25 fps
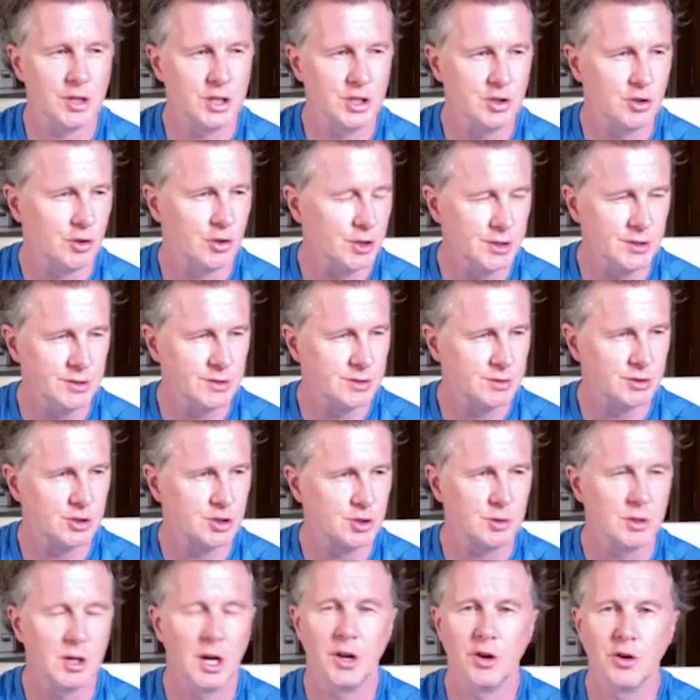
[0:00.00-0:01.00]
or he joins
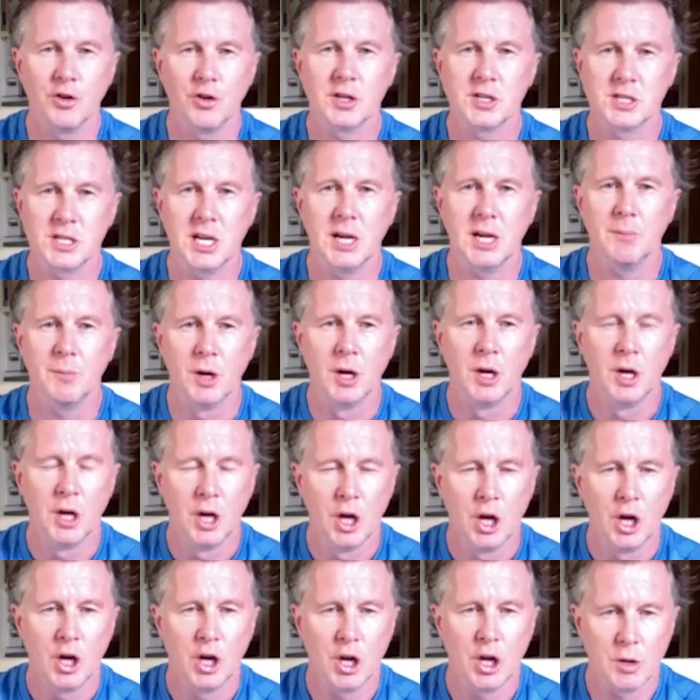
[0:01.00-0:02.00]
another team.
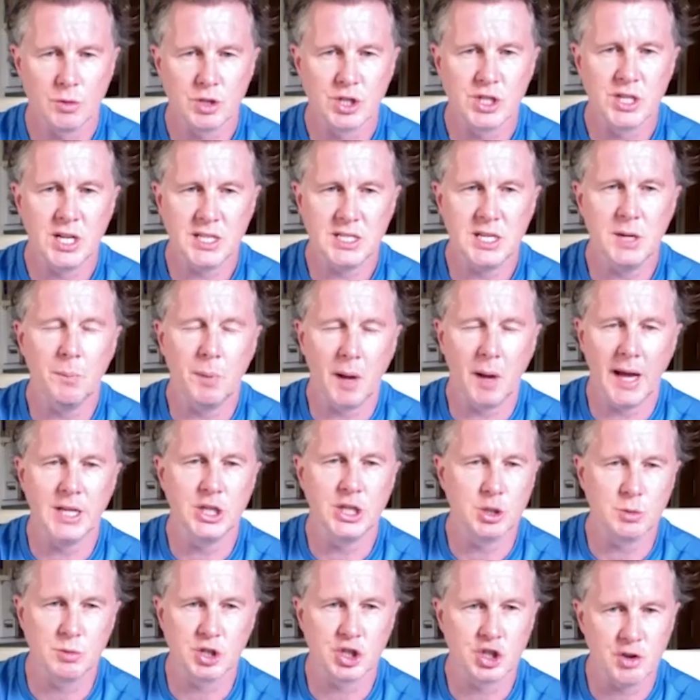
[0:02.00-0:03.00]
You know, City played
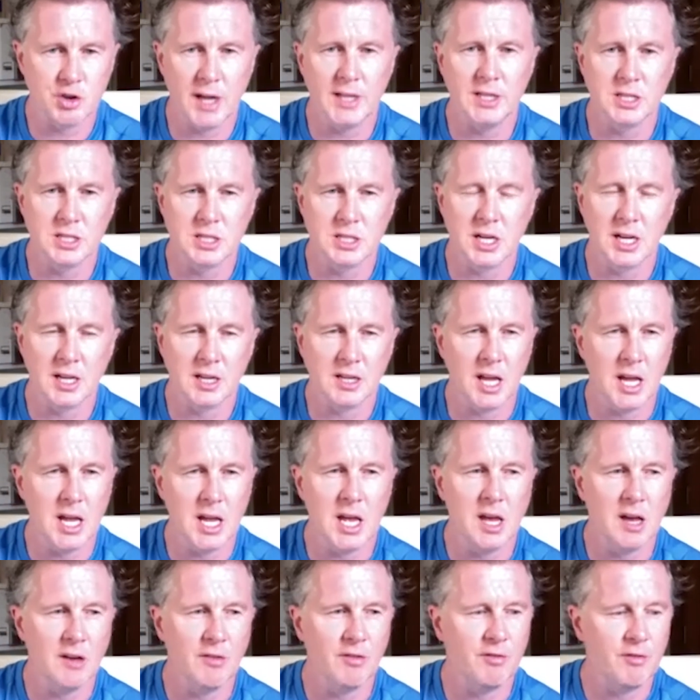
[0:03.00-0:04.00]
to his strengths. And I
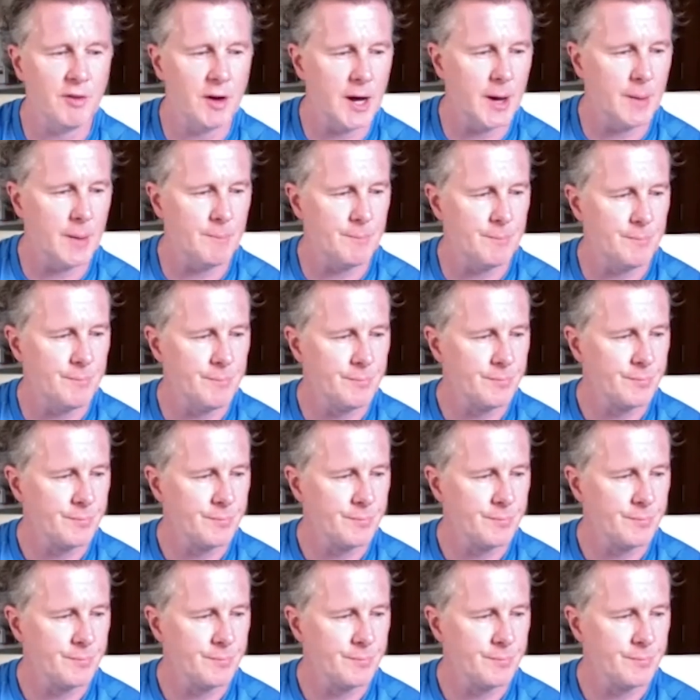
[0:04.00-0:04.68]
think I